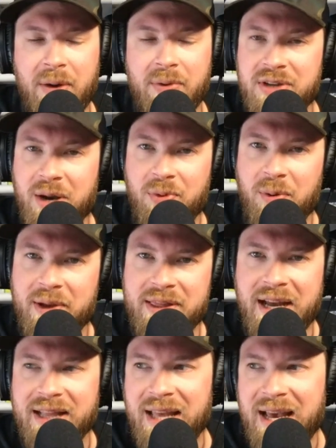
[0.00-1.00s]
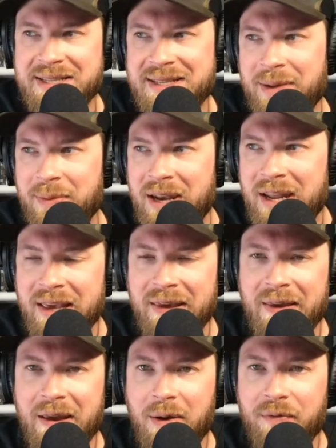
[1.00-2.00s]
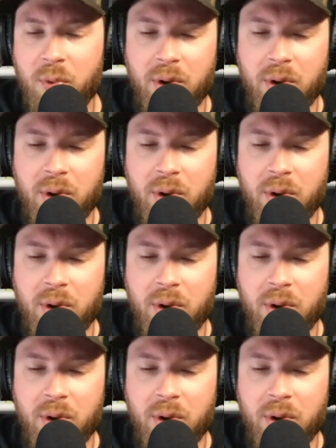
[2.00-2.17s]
We'll talk more about that last segment. If you're